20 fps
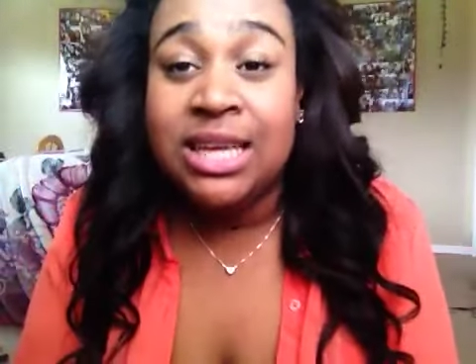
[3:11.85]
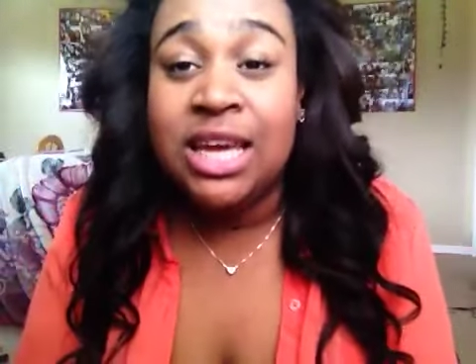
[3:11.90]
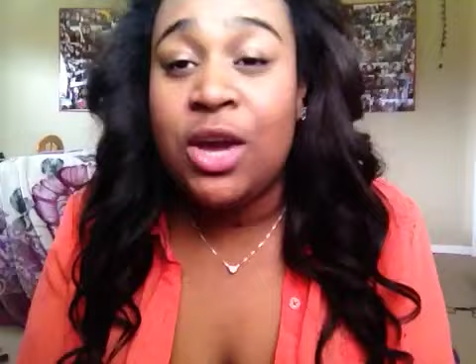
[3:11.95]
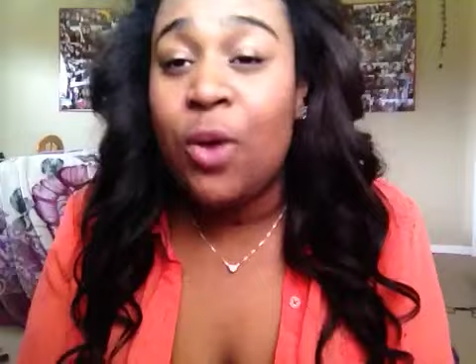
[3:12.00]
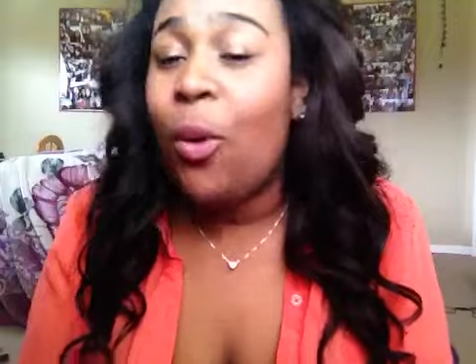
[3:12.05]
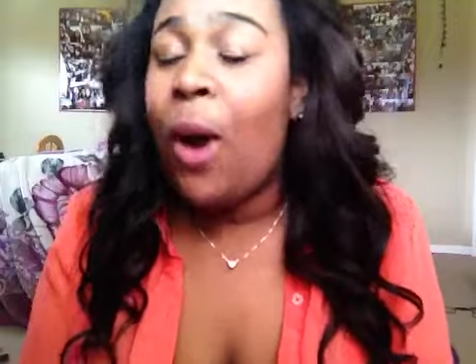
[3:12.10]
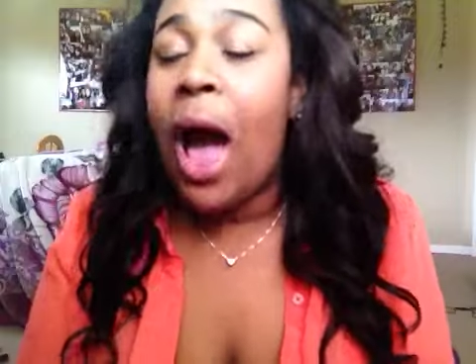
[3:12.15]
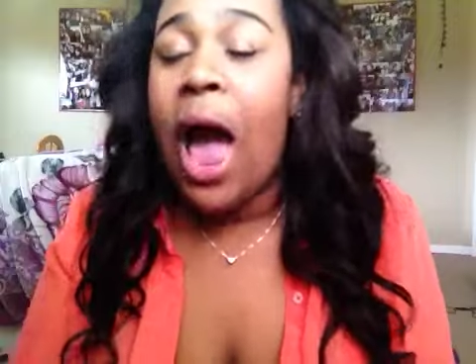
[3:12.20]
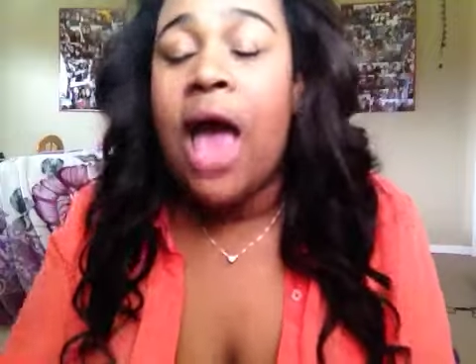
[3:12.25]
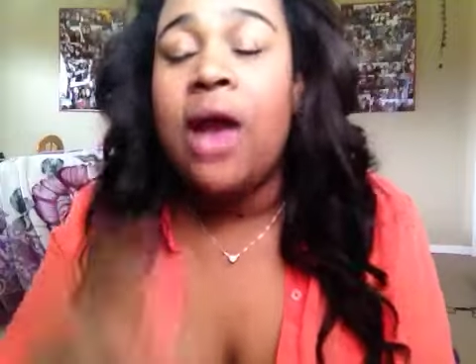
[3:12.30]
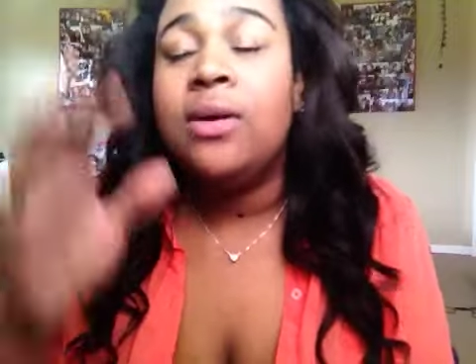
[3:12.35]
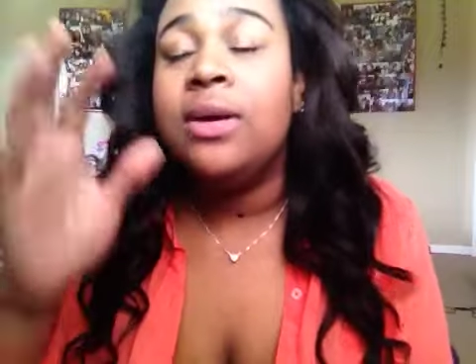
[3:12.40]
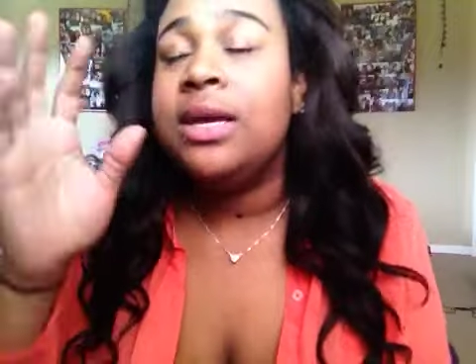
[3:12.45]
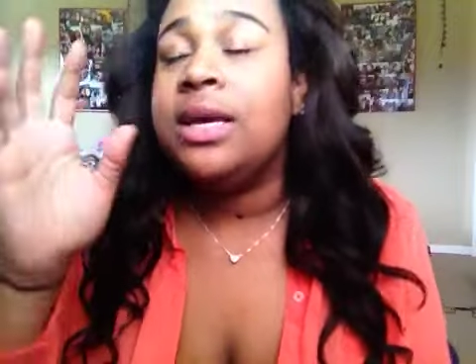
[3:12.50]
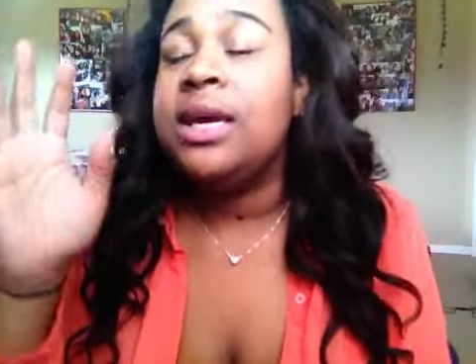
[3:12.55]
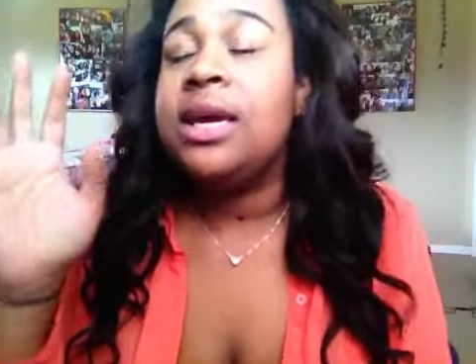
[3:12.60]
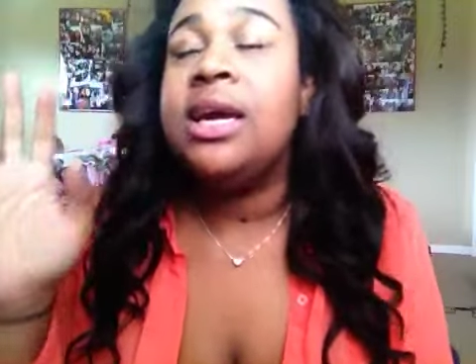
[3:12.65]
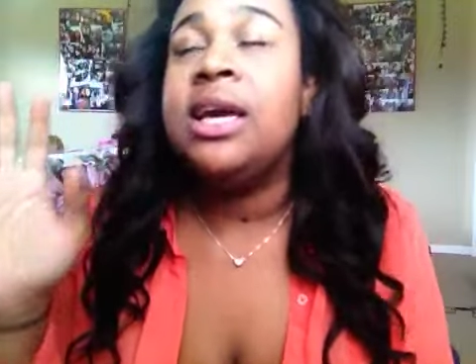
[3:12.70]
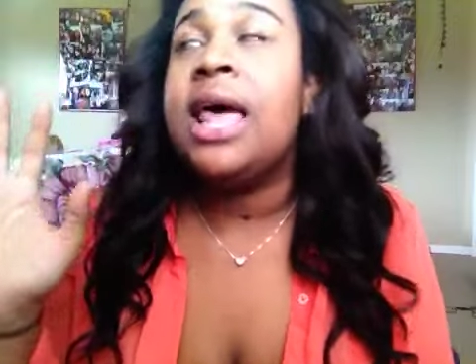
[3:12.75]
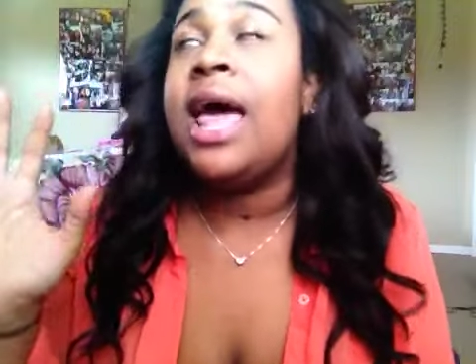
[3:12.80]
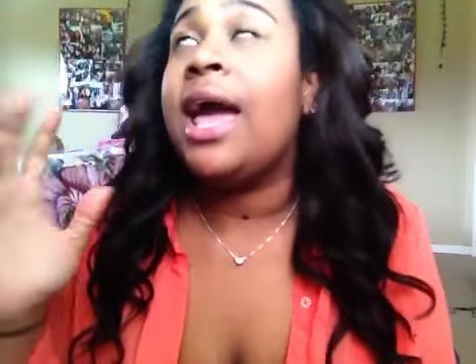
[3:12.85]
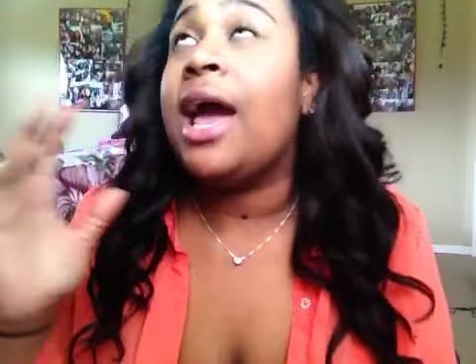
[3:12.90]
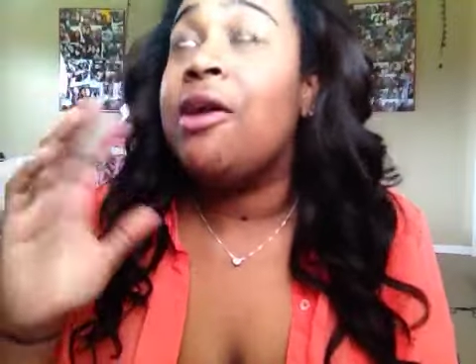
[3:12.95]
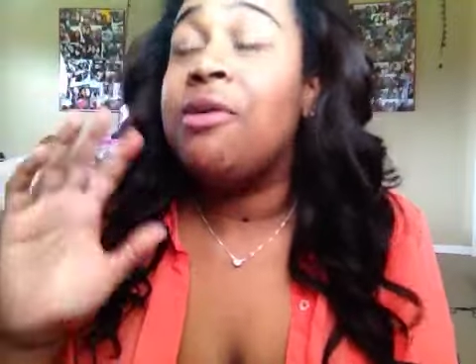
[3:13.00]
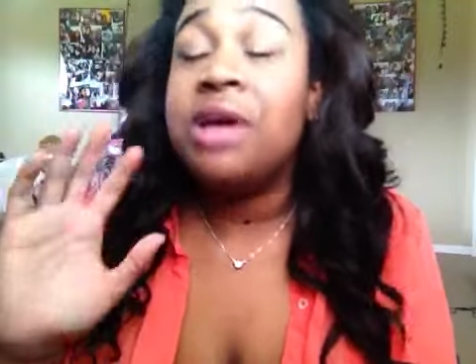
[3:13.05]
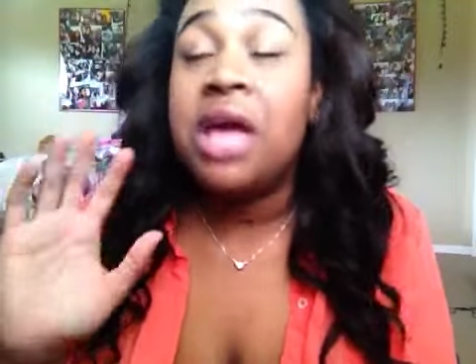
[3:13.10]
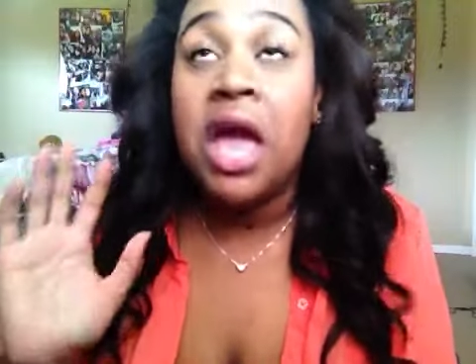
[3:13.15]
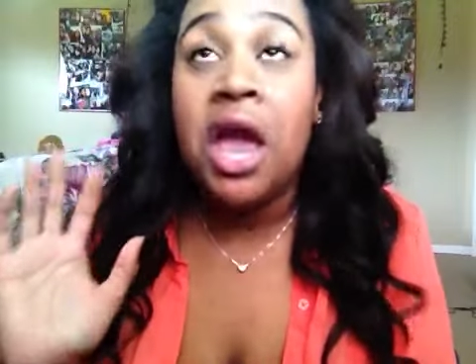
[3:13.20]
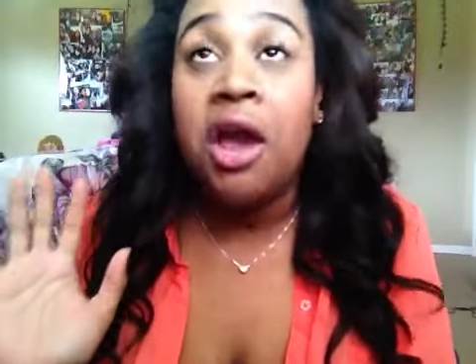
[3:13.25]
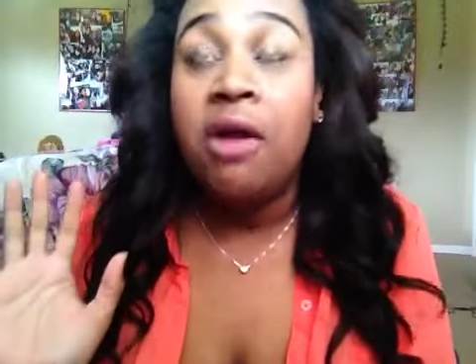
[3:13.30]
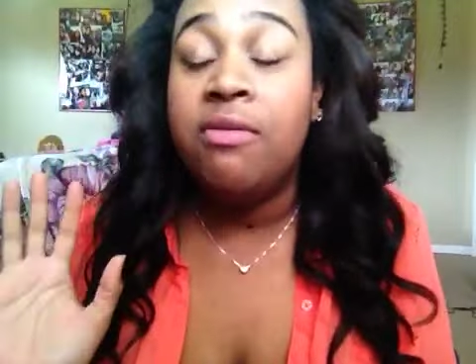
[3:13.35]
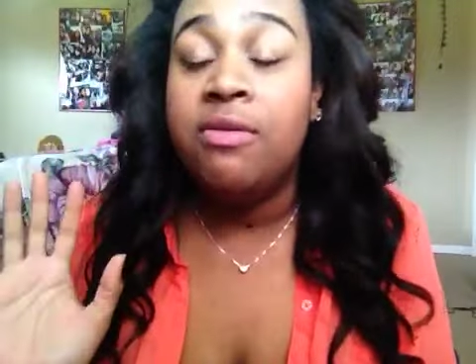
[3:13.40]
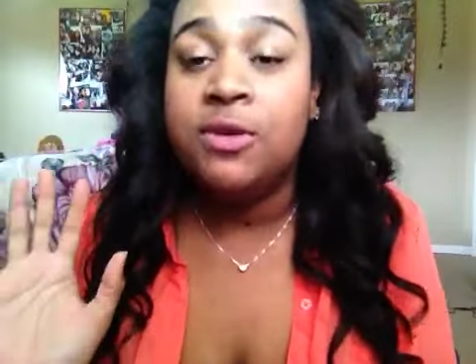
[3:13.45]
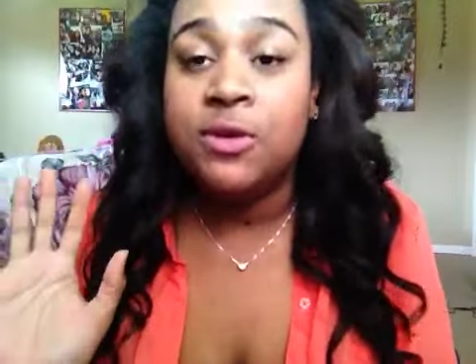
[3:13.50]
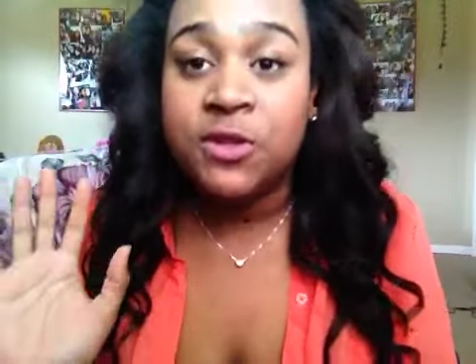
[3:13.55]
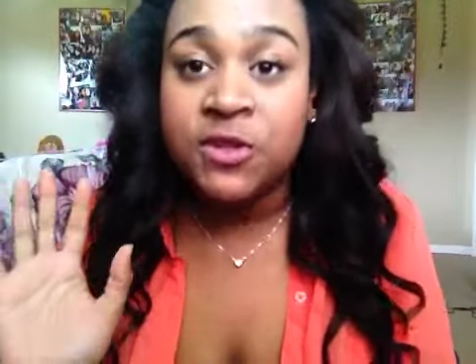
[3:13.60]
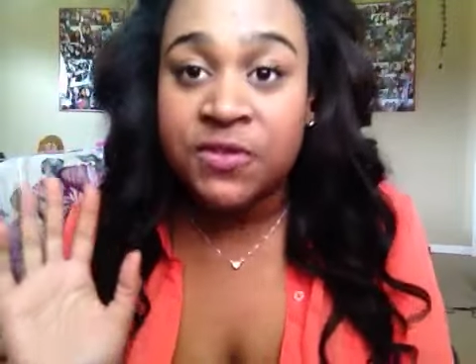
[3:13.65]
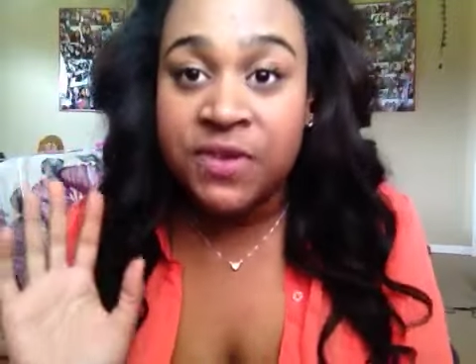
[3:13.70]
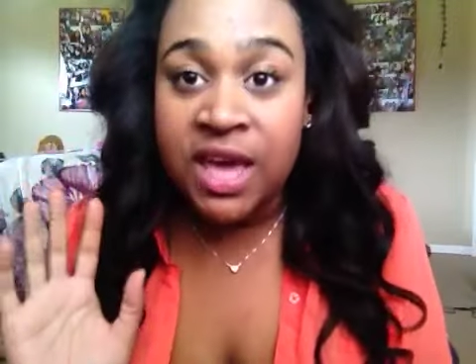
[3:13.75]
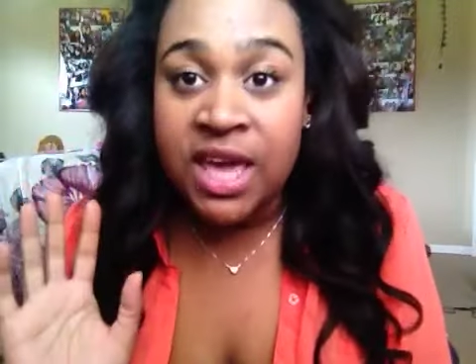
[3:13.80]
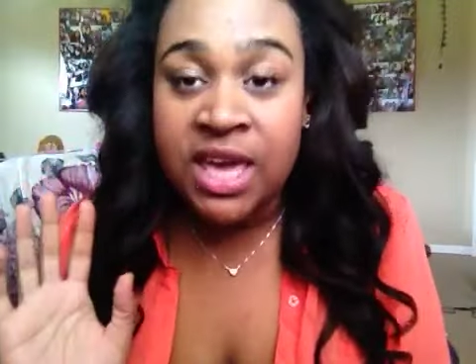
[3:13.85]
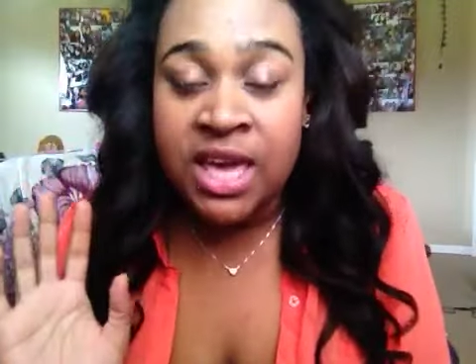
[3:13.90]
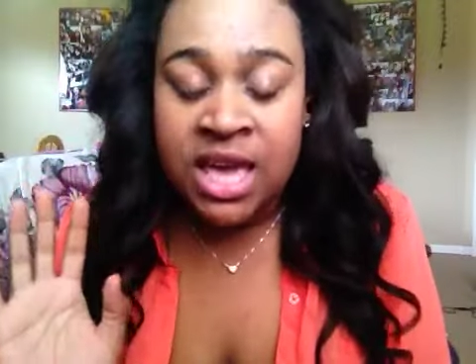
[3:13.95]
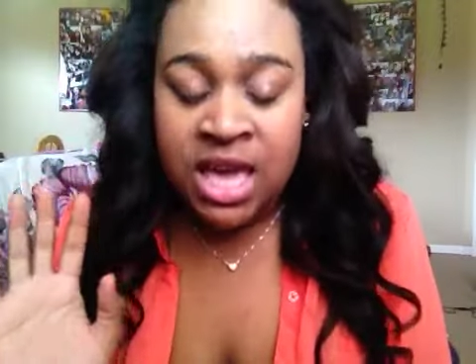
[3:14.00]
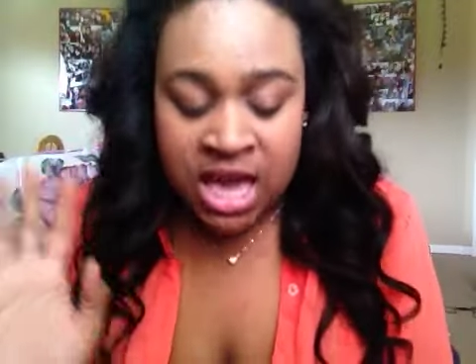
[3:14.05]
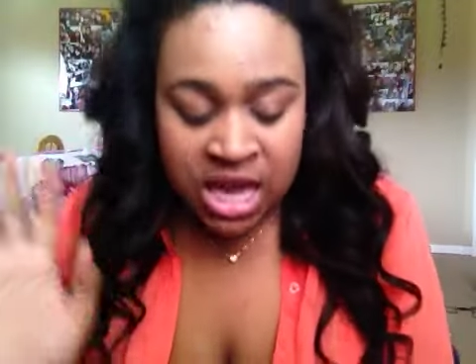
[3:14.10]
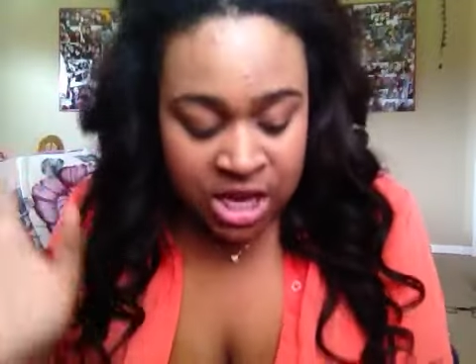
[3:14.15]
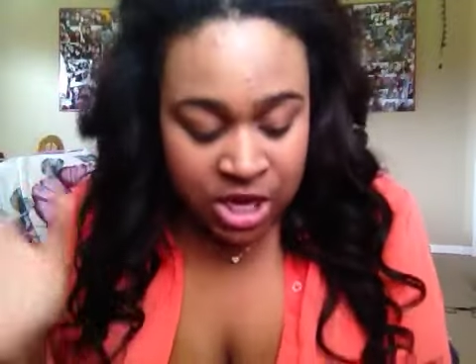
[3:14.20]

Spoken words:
Like, I don't get, like, I don't care if it was fake.